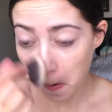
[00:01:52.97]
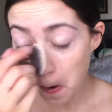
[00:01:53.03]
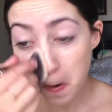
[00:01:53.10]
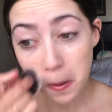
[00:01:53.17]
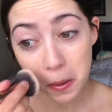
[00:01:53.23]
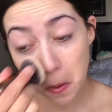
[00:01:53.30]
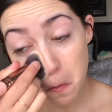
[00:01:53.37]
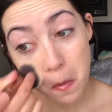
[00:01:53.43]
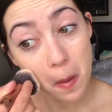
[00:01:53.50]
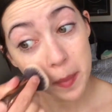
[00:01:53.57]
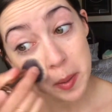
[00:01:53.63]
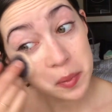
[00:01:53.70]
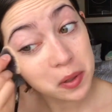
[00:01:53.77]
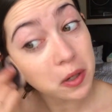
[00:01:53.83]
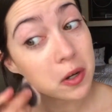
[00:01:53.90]
You don't want
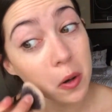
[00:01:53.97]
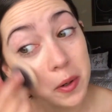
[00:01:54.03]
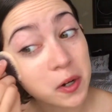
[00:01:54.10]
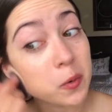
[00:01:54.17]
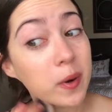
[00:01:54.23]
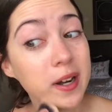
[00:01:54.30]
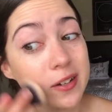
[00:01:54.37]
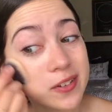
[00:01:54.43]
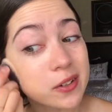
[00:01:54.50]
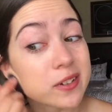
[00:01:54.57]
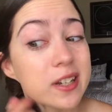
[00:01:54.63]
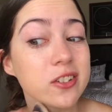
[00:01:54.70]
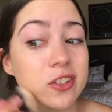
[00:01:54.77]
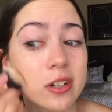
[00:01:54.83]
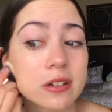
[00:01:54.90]
people to know you're wearing
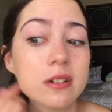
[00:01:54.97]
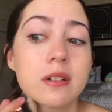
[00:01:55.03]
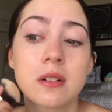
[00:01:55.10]
foundation.